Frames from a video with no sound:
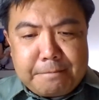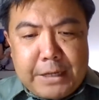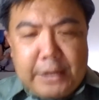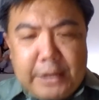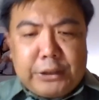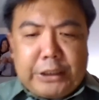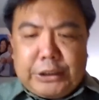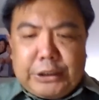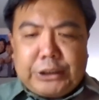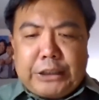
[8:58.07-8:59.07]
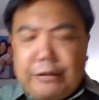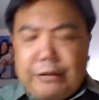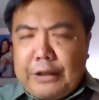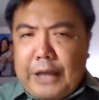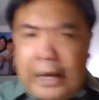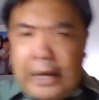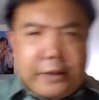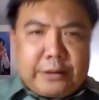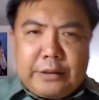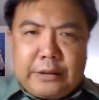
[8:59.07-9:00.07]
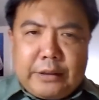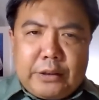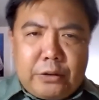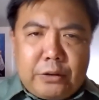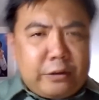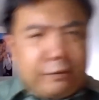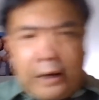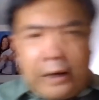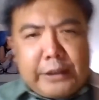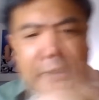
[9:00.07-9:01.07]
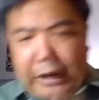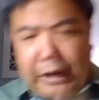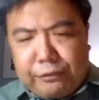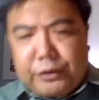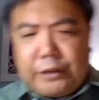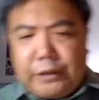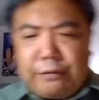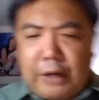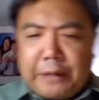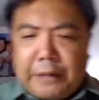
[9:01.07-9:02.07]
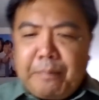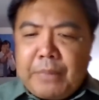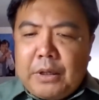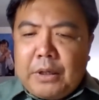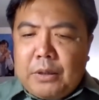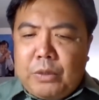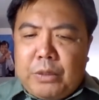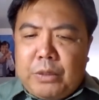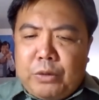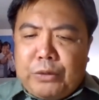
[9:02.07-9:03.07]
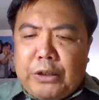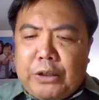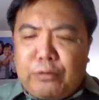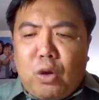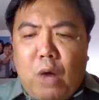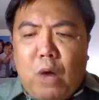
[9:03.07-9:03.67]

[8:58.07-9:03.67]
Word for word: In Genesis 7 and 8, you know, the flood and after the flood, we, we read of Noah